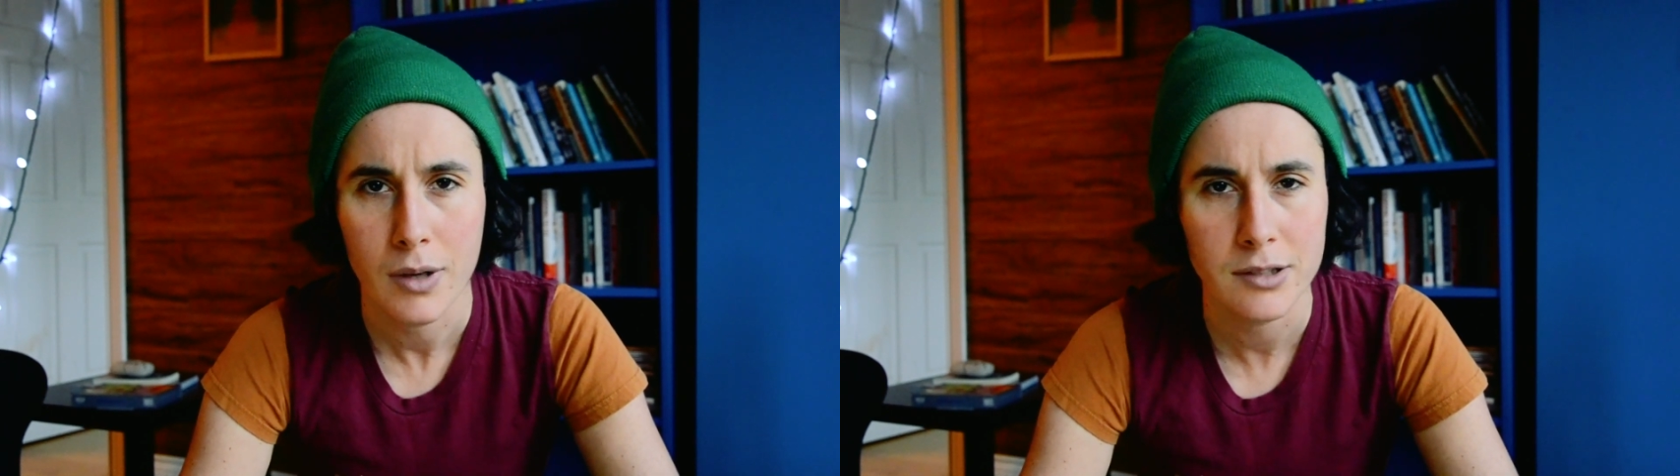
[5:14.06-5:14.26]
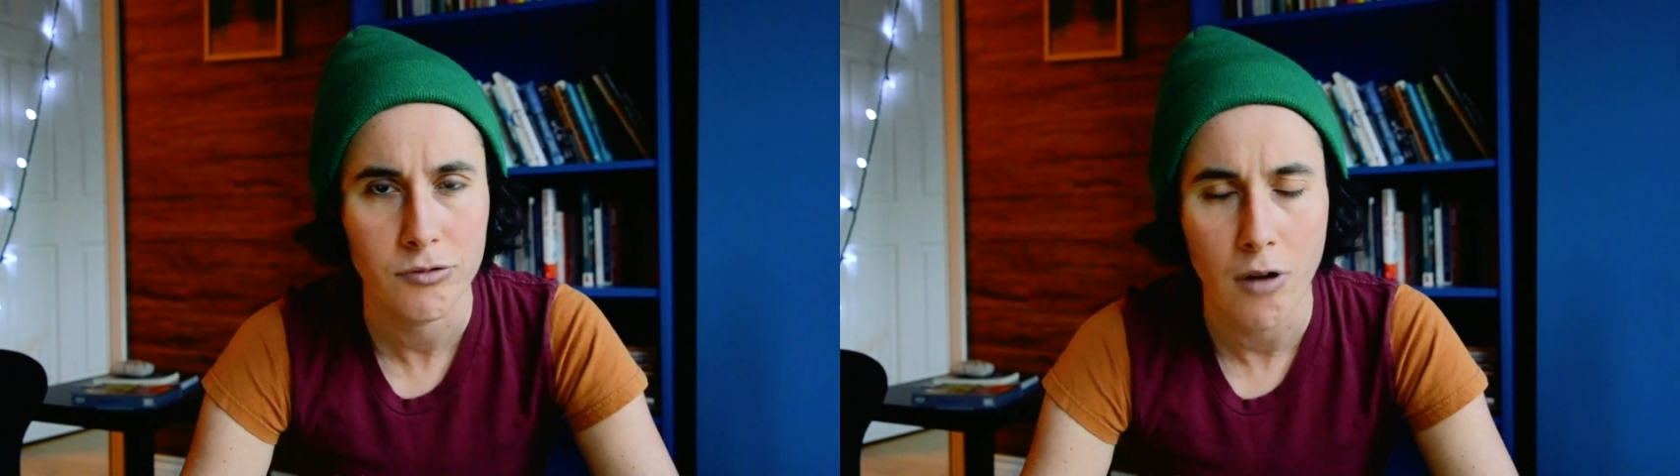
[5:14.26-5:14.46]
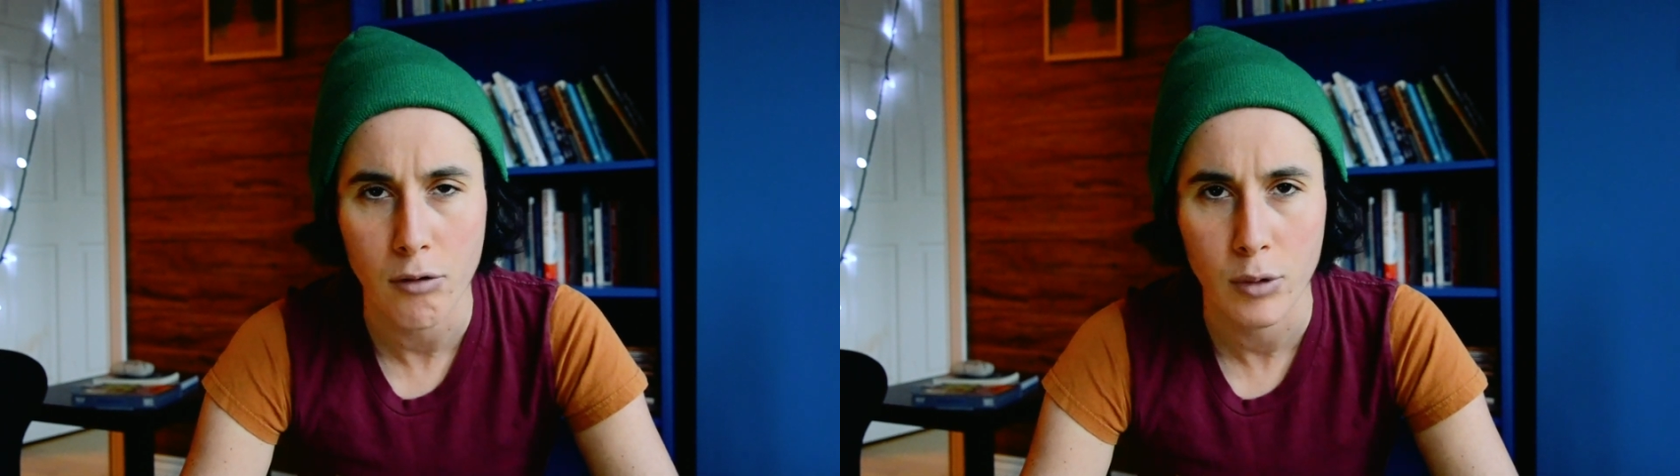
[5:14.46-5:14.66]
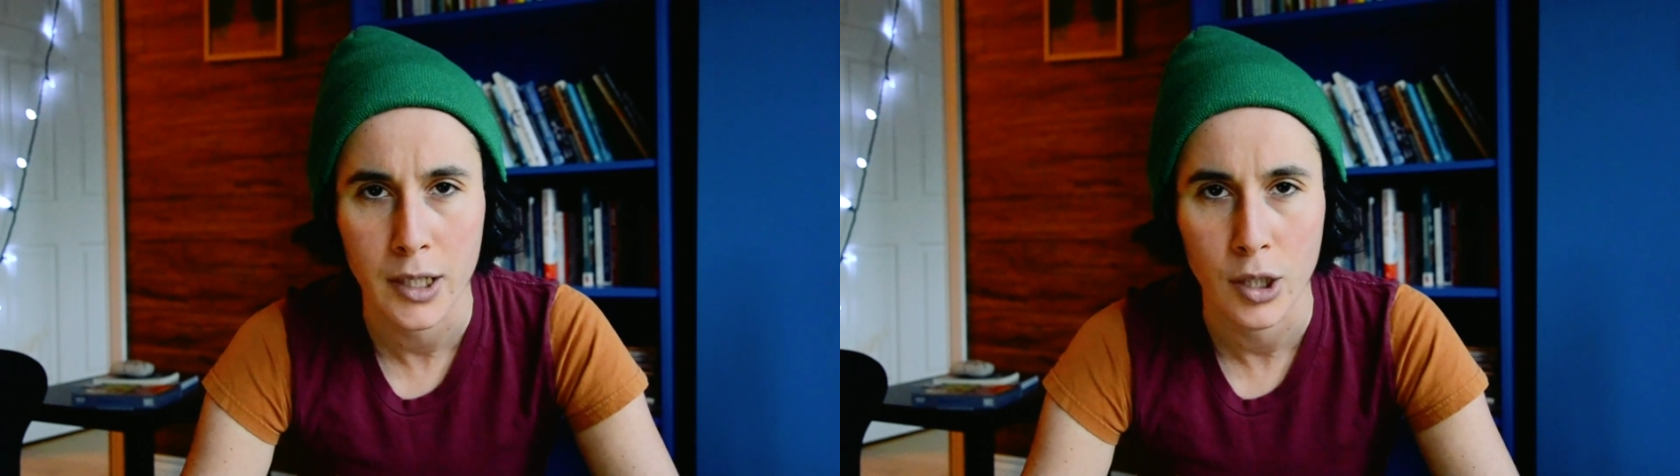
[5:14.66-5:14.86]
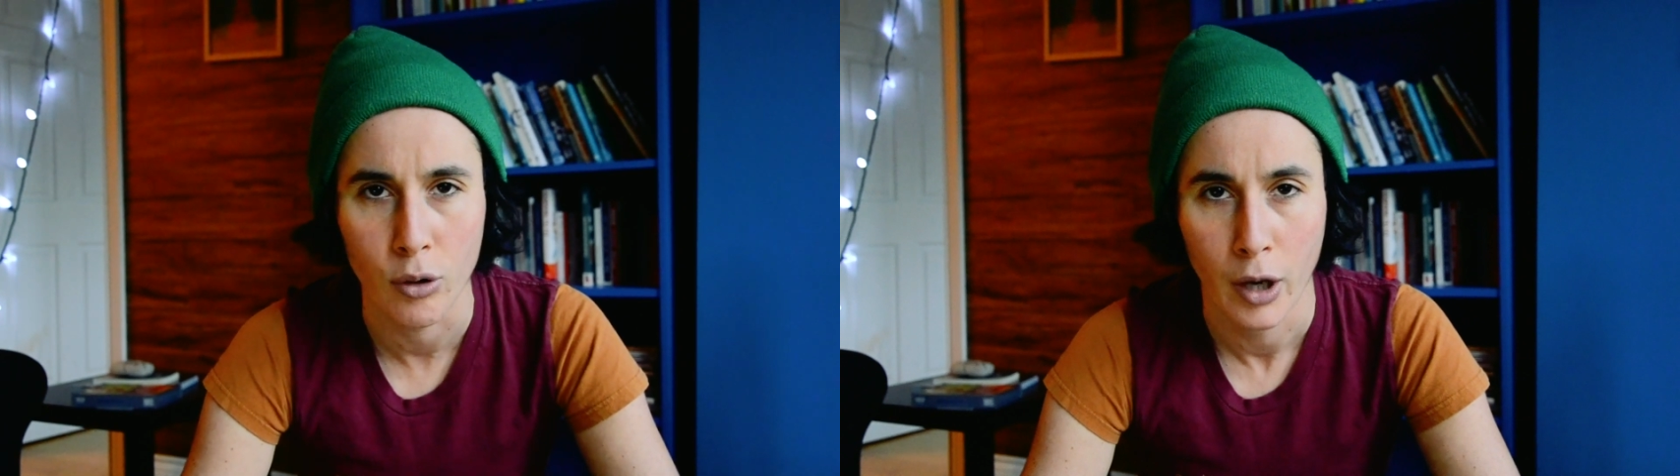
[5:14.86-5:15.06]
What's wrong
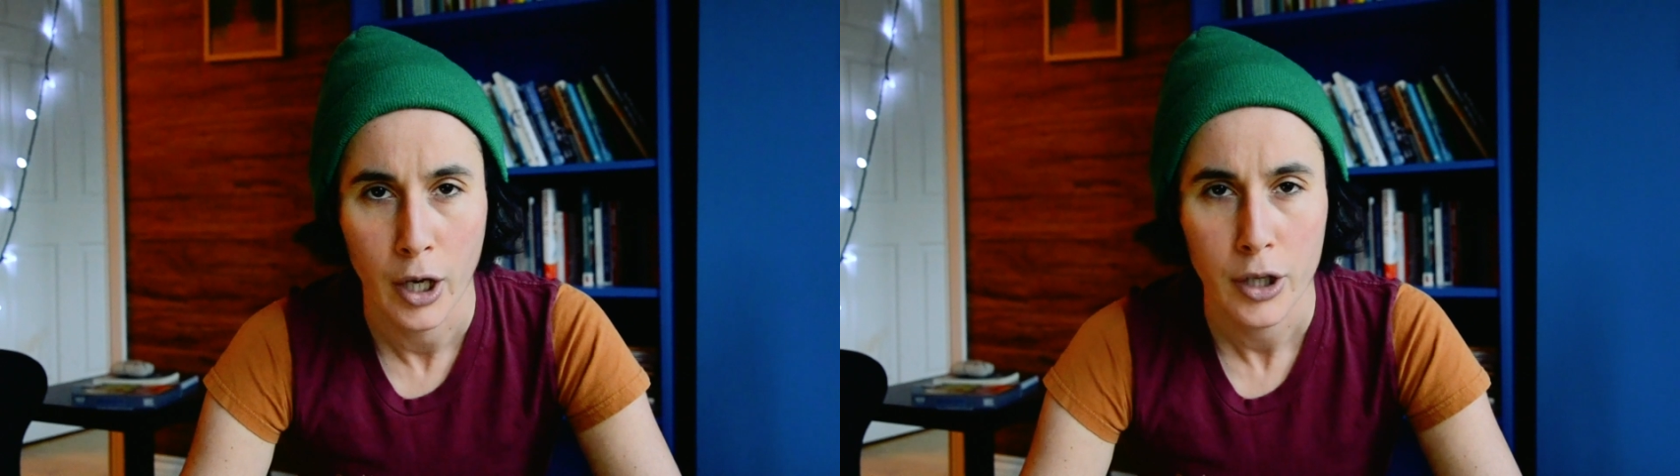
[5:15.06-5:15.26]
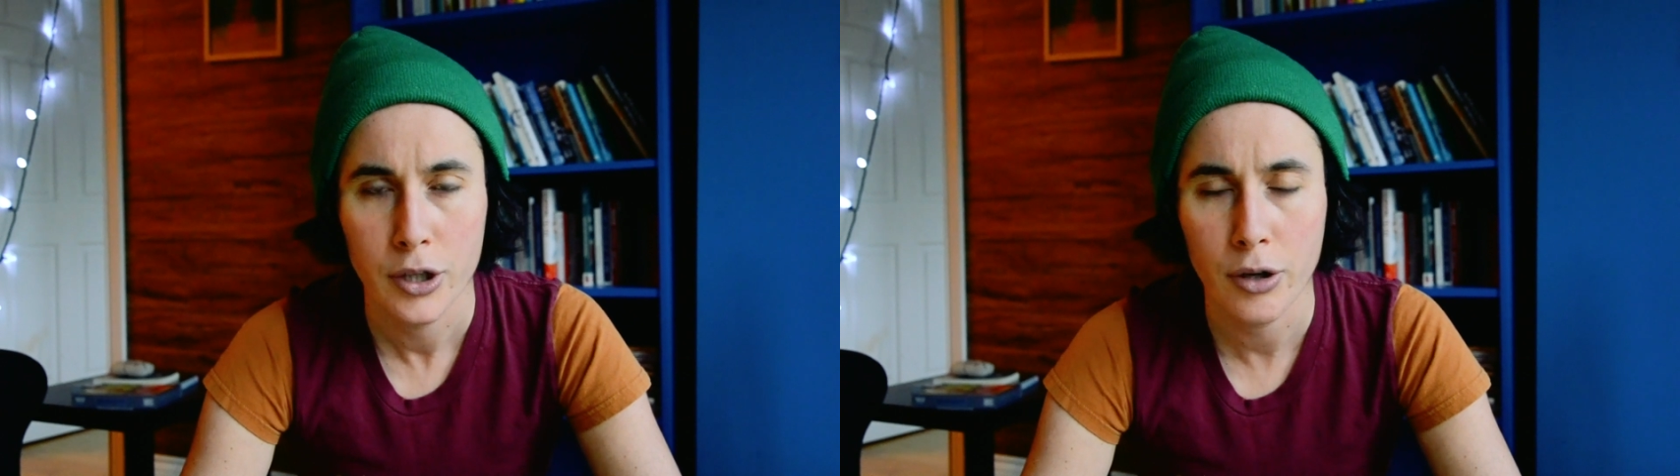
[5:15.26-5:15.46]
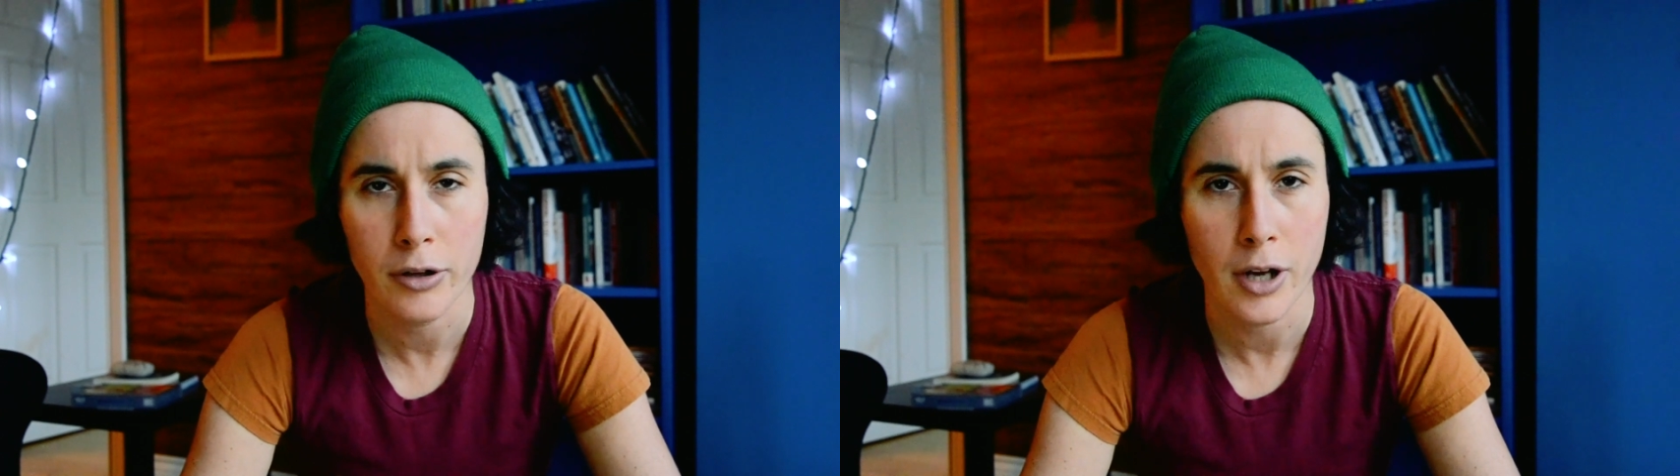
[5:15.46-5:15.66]
with you? You're